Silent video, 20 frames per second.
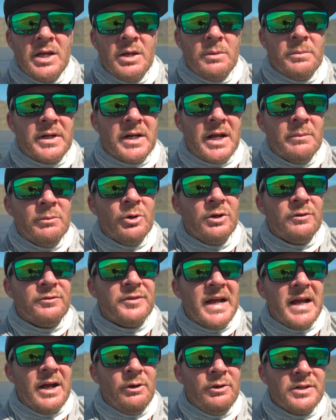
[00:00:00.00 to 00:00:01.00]
But I moved
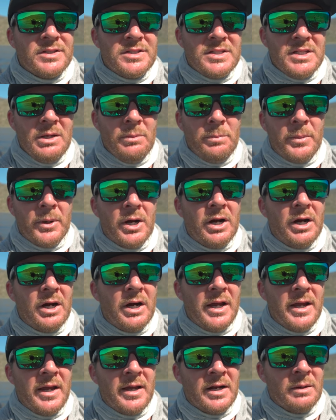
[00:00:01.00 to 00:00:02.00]
out deeper,
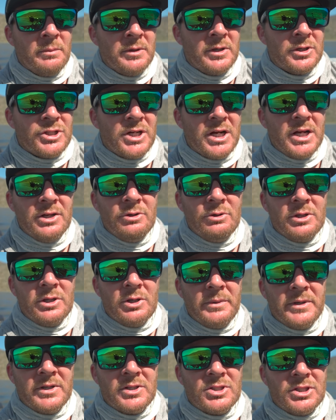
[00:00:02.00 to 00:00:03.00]
and I'm gonna try to do a
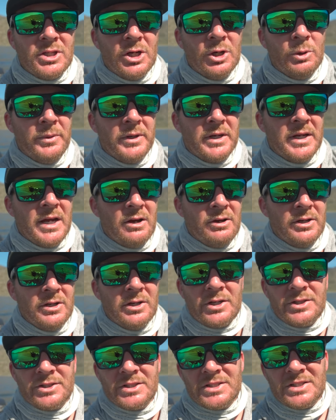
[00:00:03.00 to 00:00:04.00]
little bit of scoping out here
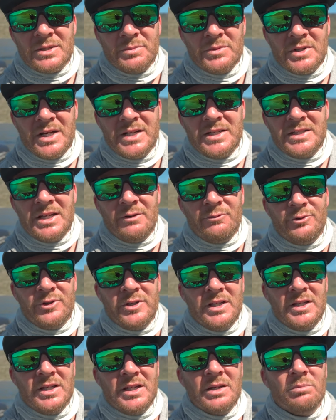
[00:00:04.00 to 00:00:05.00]
because it's something I definitely
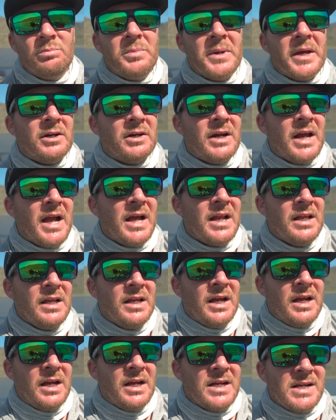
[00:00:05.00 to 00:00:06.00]
need to get better at.
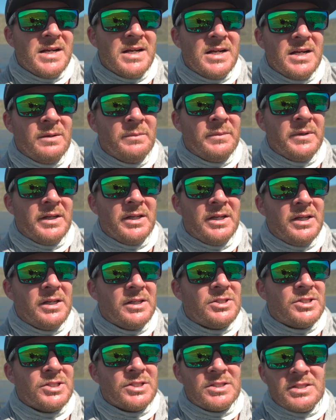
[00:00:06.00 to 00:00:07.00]

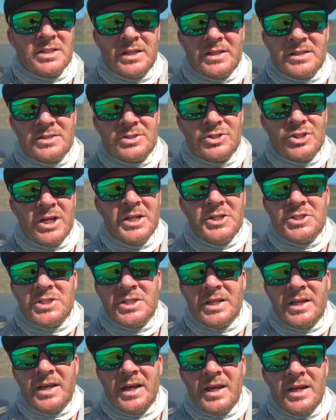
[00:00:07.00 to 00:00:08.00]
It's changing
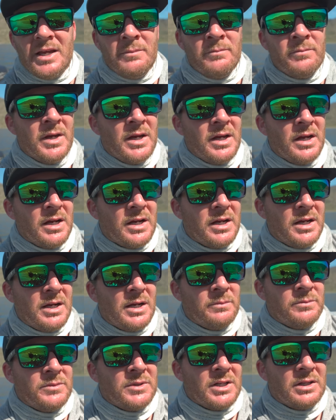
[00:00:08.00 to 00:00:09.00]
the game.
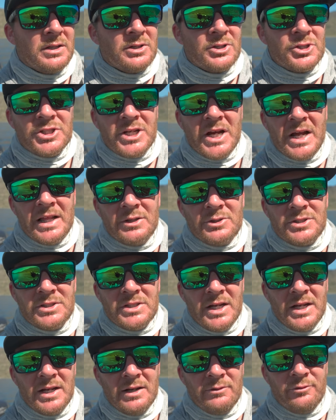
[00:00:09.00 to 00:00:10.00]
Did a little shallow
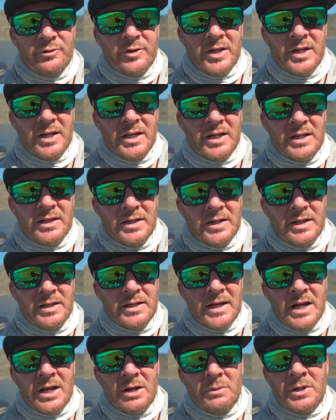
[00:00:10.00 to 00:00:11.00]
stuff, and
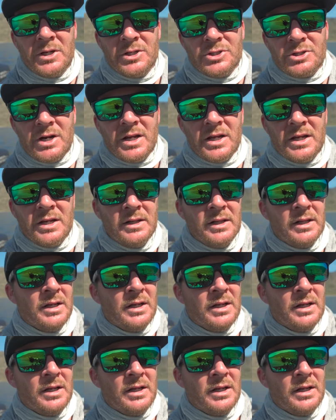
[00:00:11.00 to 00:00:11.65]
now I'm gonna try to